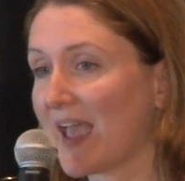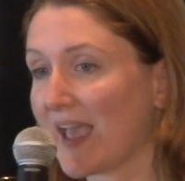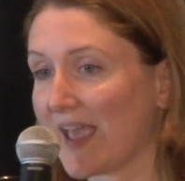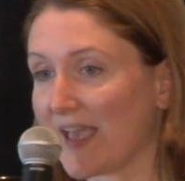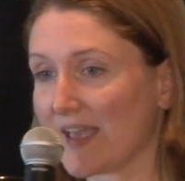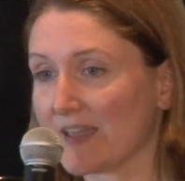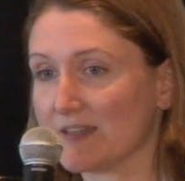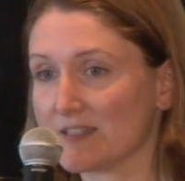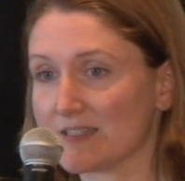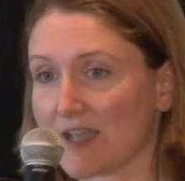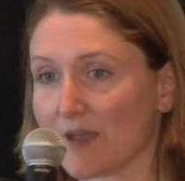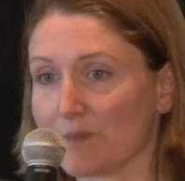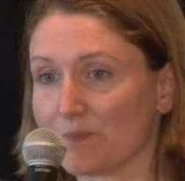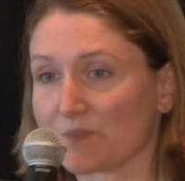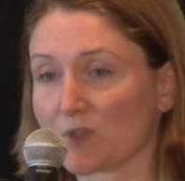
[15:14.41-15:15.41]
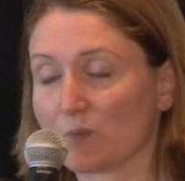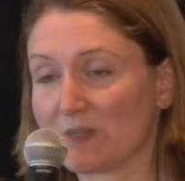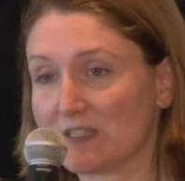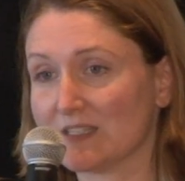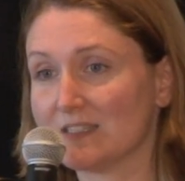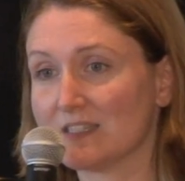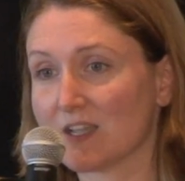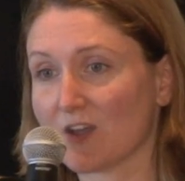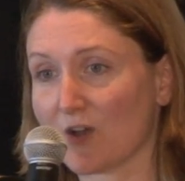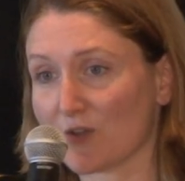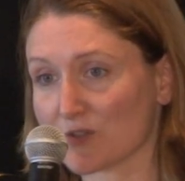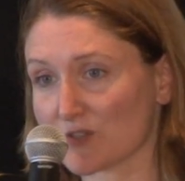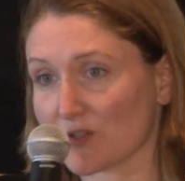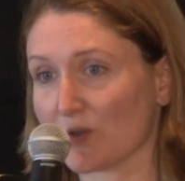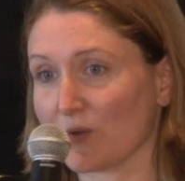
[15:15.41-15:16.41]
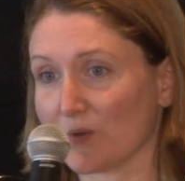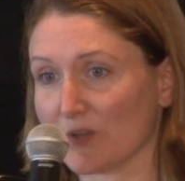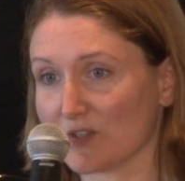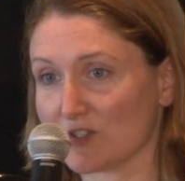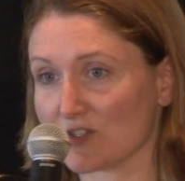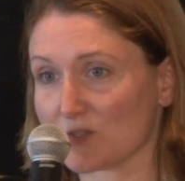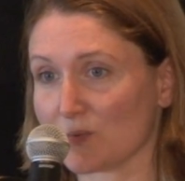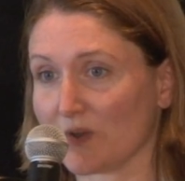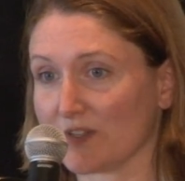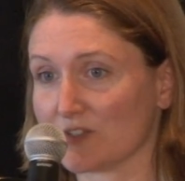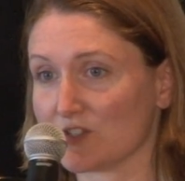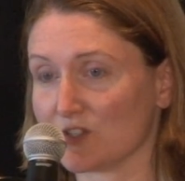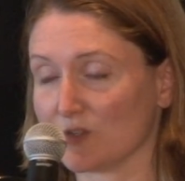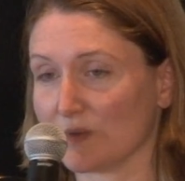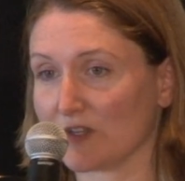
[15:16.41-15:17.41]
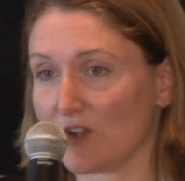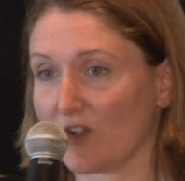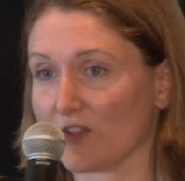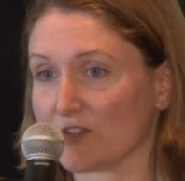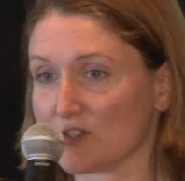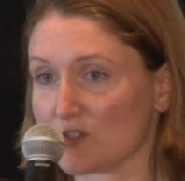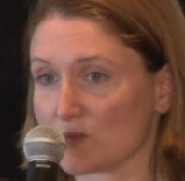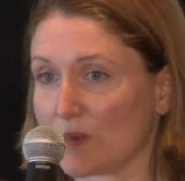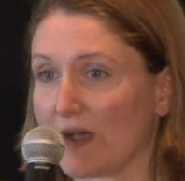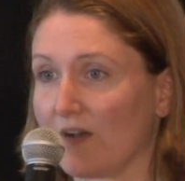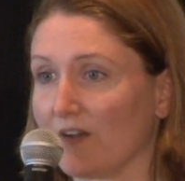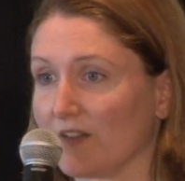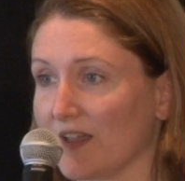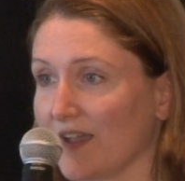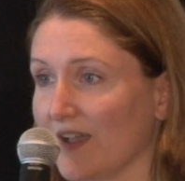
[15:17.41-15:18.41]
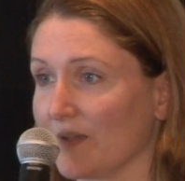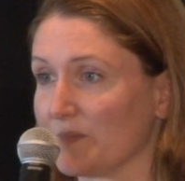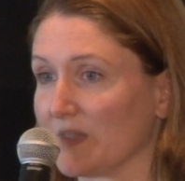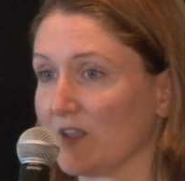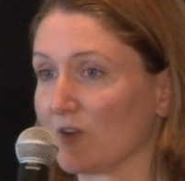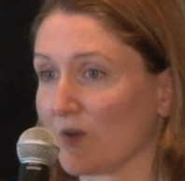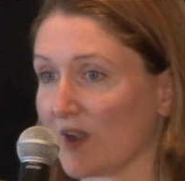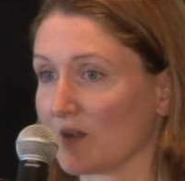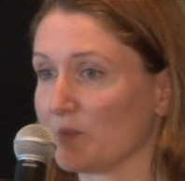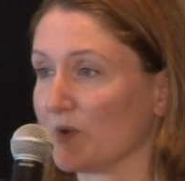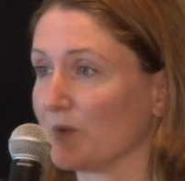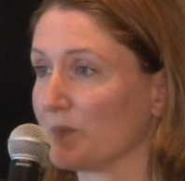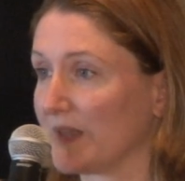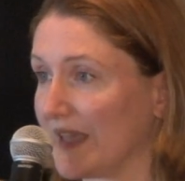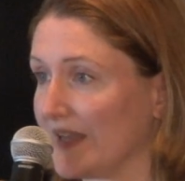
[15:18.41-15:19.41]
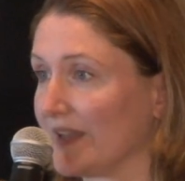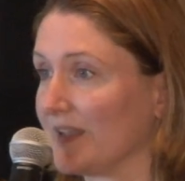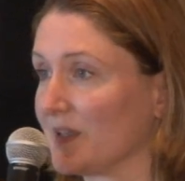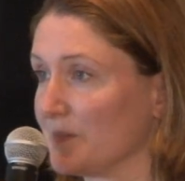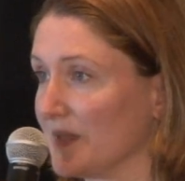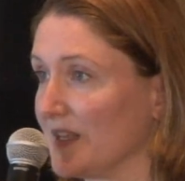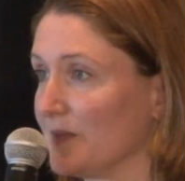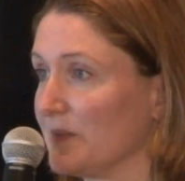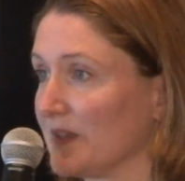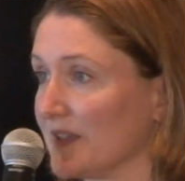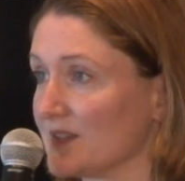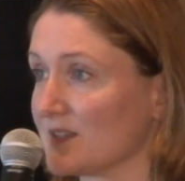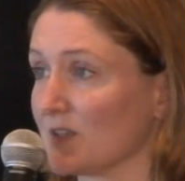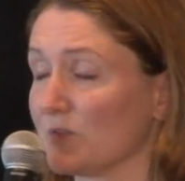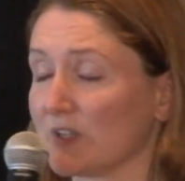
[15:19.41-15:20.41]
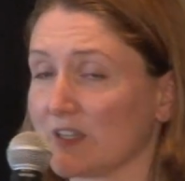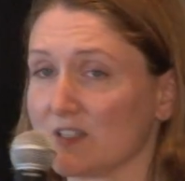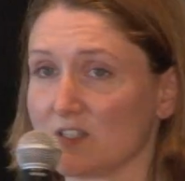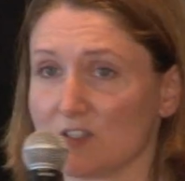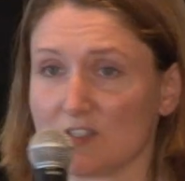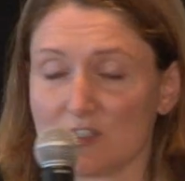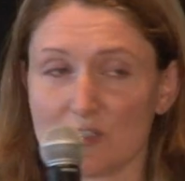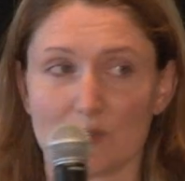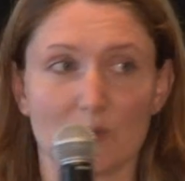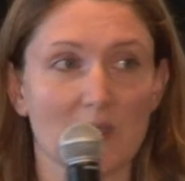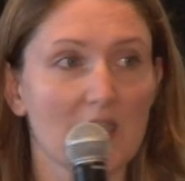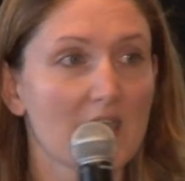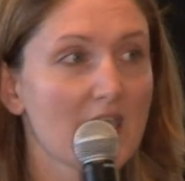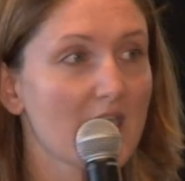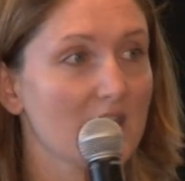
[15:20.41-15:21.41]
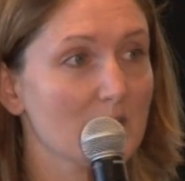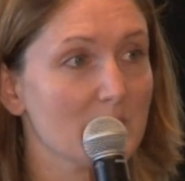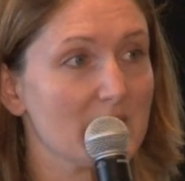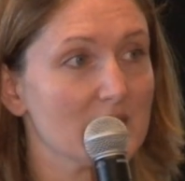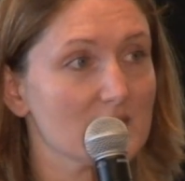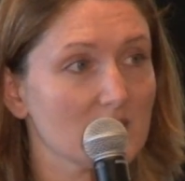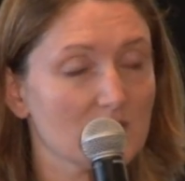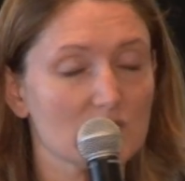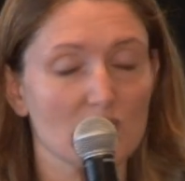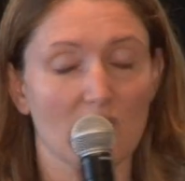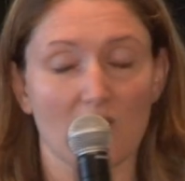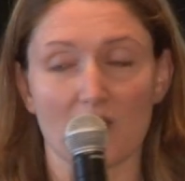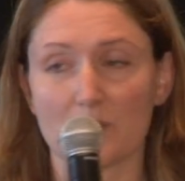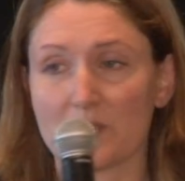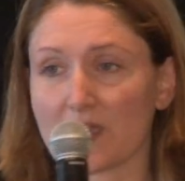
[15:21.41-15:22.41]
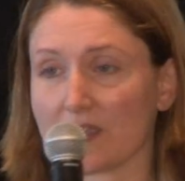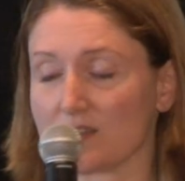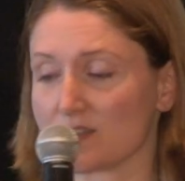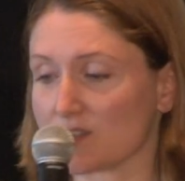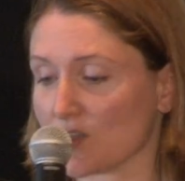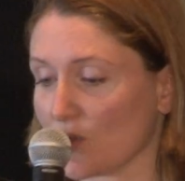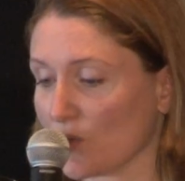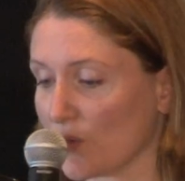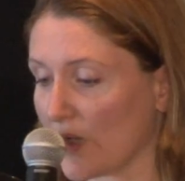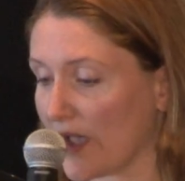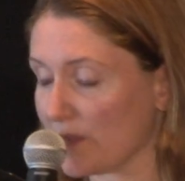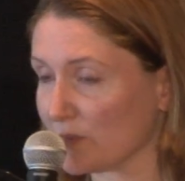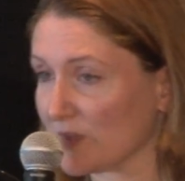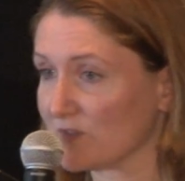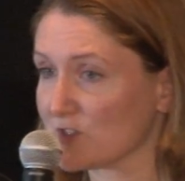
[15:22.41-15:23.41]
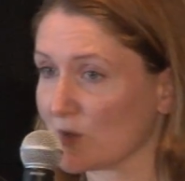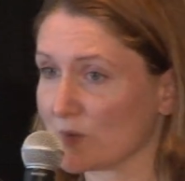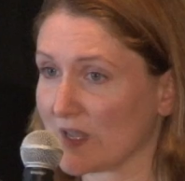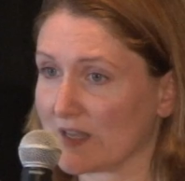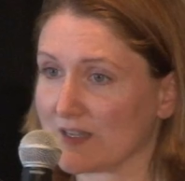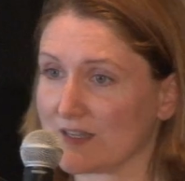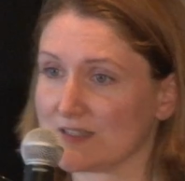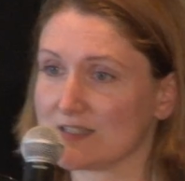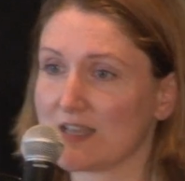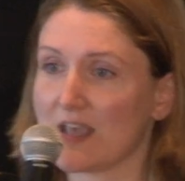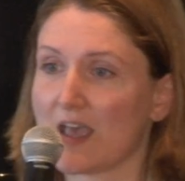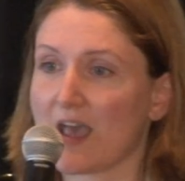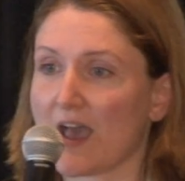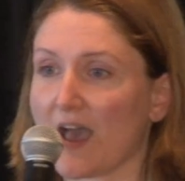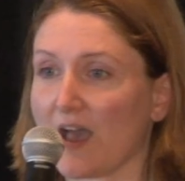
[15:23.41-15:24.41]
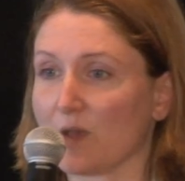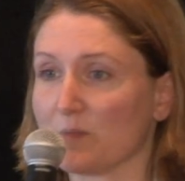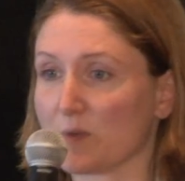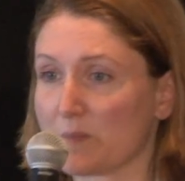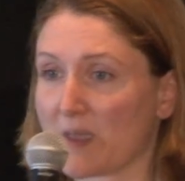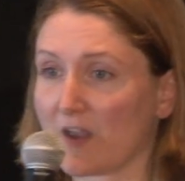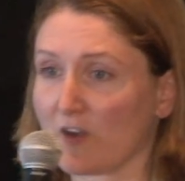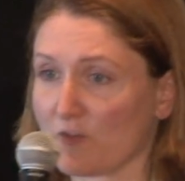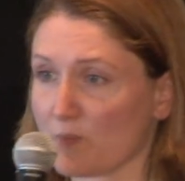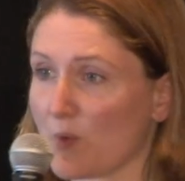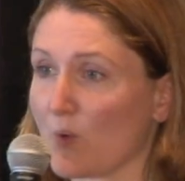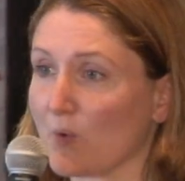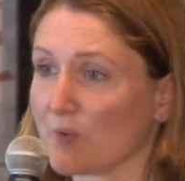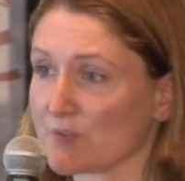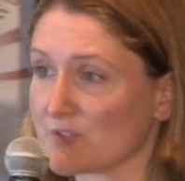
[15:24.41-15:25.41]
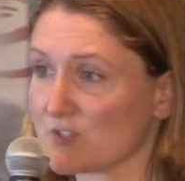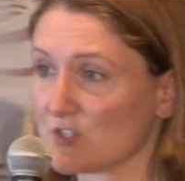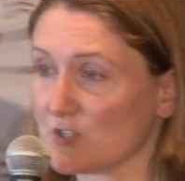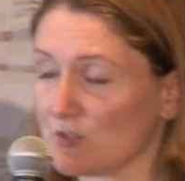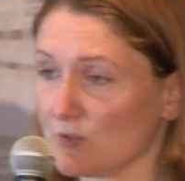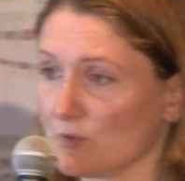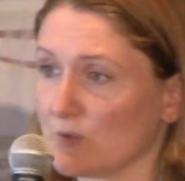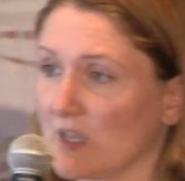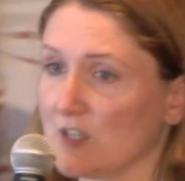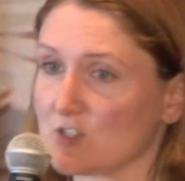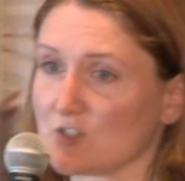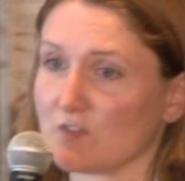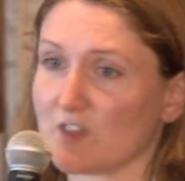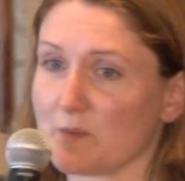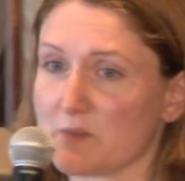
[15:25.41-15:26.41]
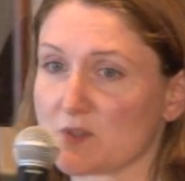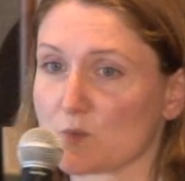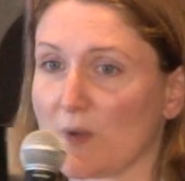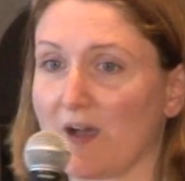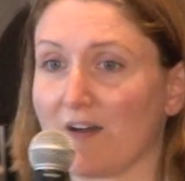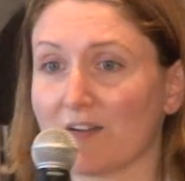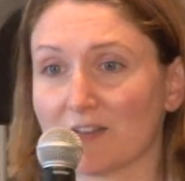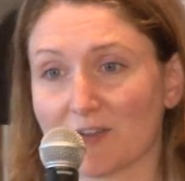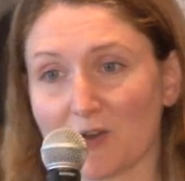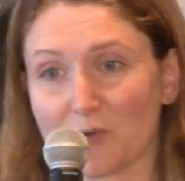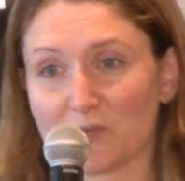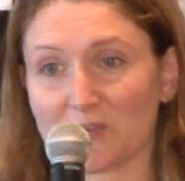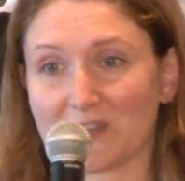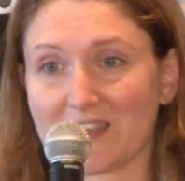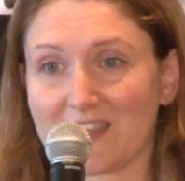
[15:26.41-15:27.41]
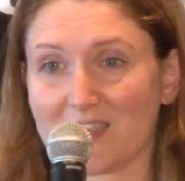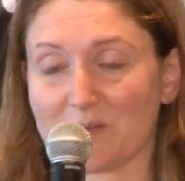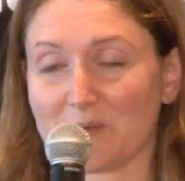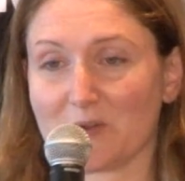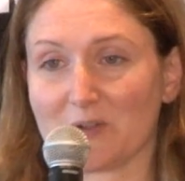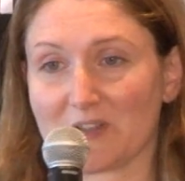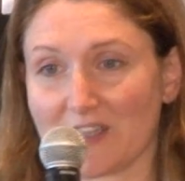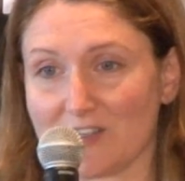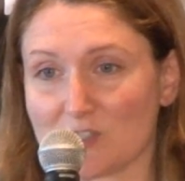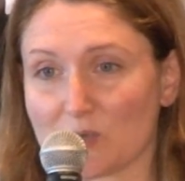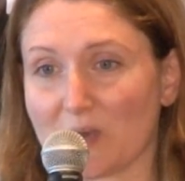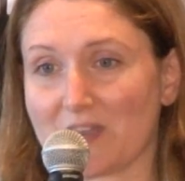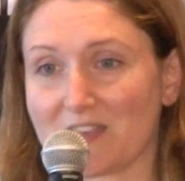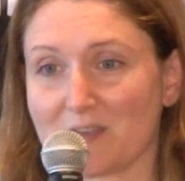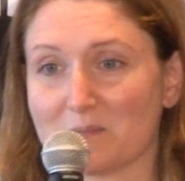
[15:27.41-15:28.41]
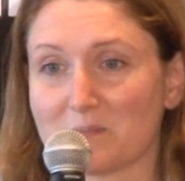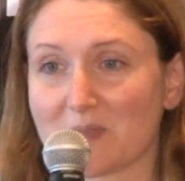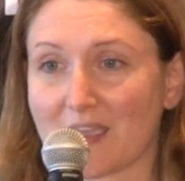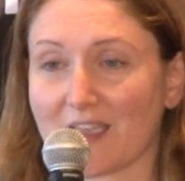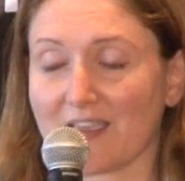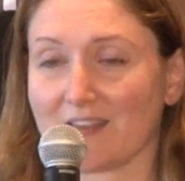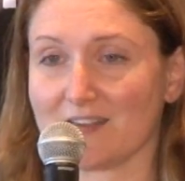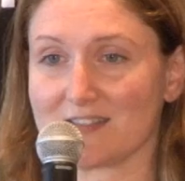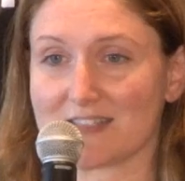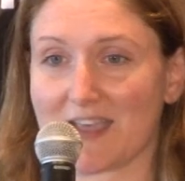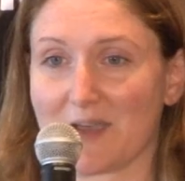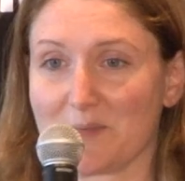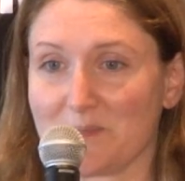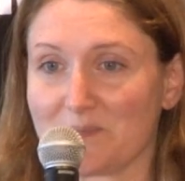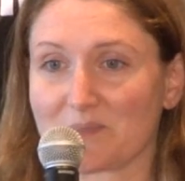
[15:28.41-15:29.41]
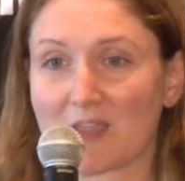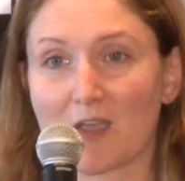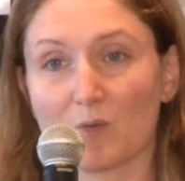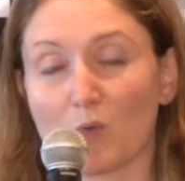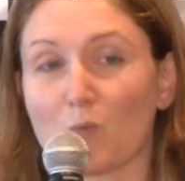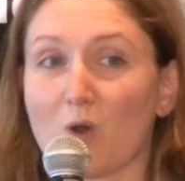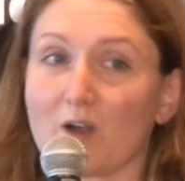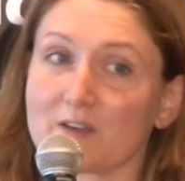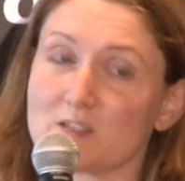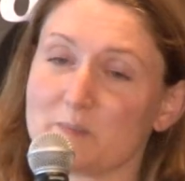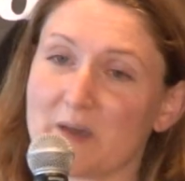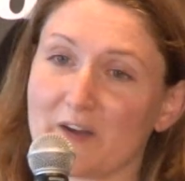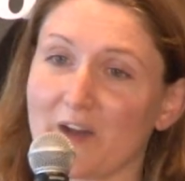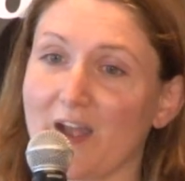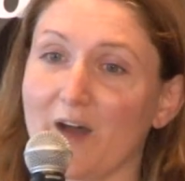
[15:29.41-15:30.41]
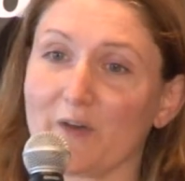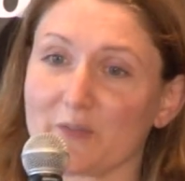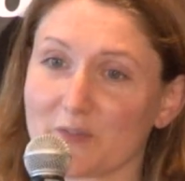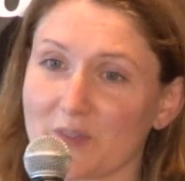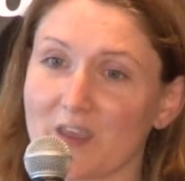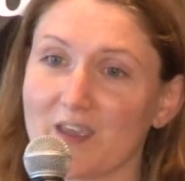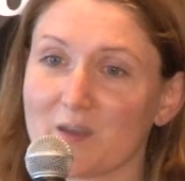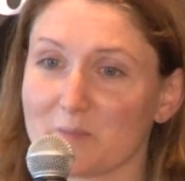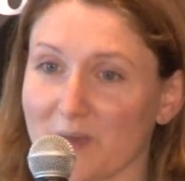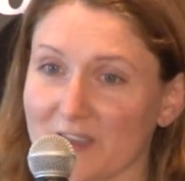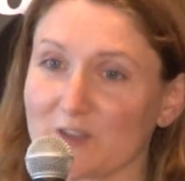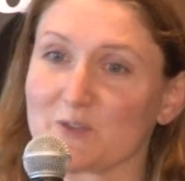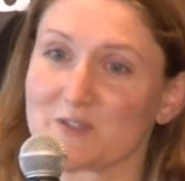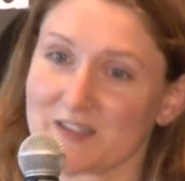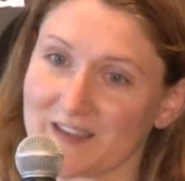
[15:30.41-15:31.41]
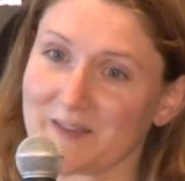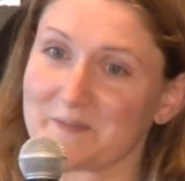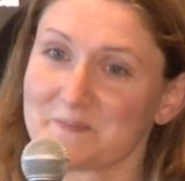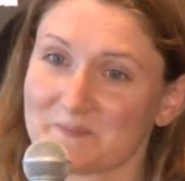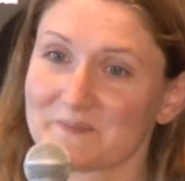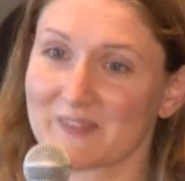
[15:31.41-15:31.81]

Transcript: And um, we did also just want to acknowledge as well um, the incredible planning committee because they really did do an amazing job. And so um, we've donated um, a pair of poles to each of them as well. Hopefully they will enjoy them and um, will walk to better health by using them.